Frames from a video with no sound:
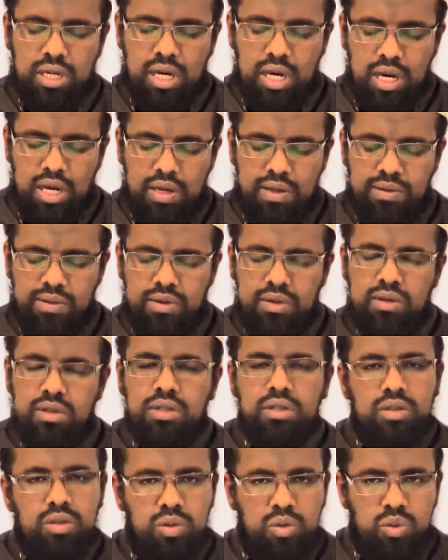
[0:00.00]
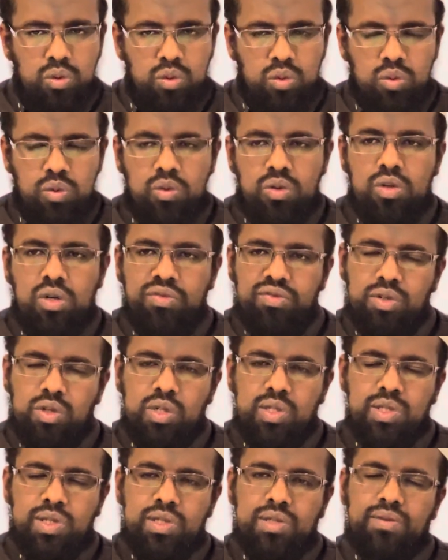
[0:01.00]
And you, of
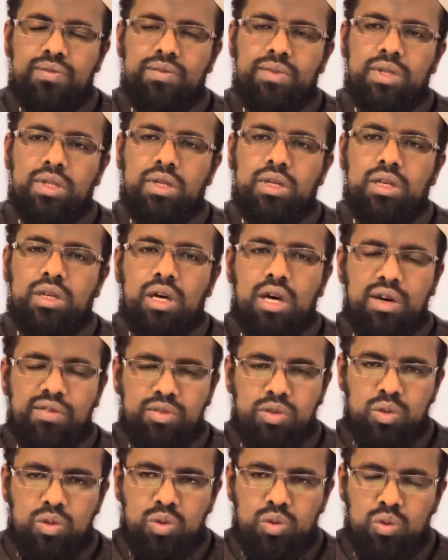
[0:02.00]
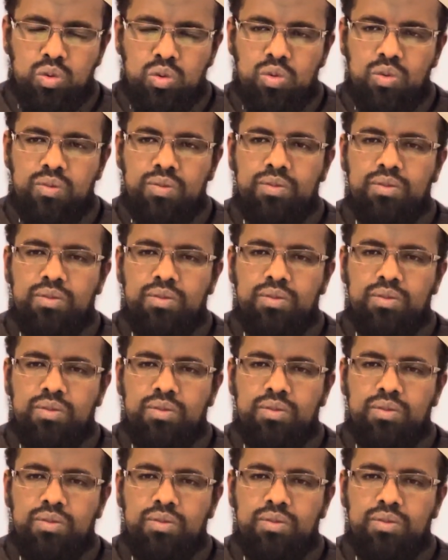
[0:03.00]
course, have to do